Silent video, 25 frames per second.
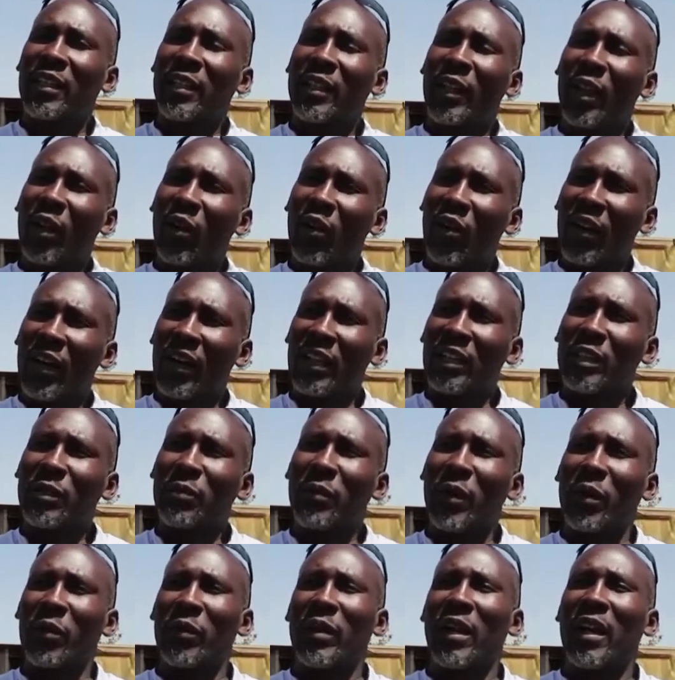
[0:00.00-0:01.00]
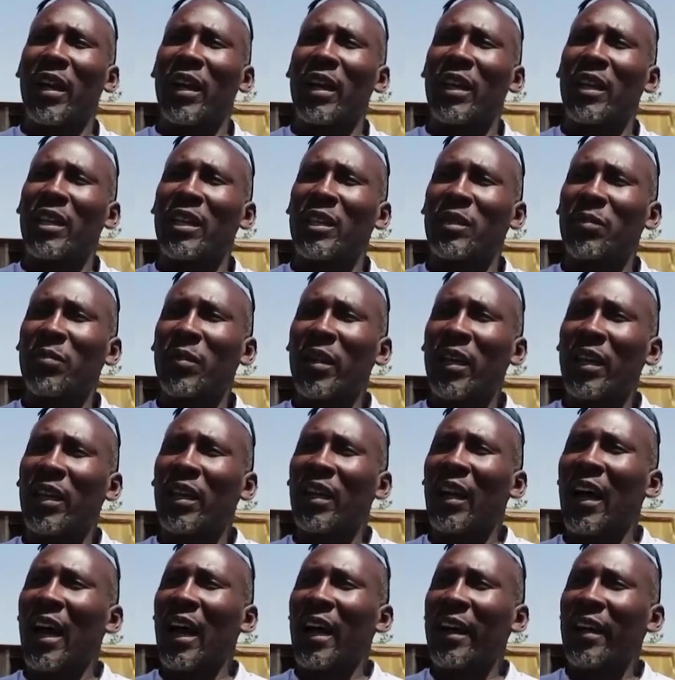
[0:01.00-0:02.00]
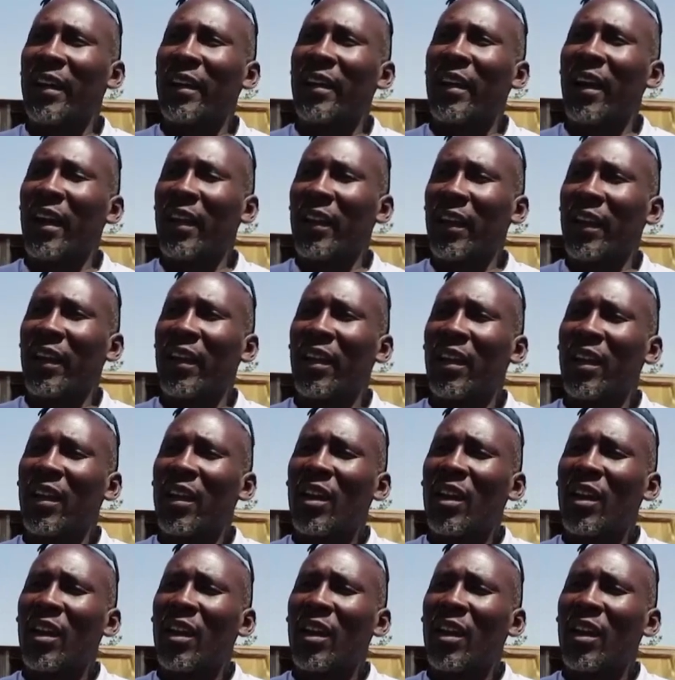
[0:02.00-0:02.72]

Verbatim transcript: the locust powder is being added other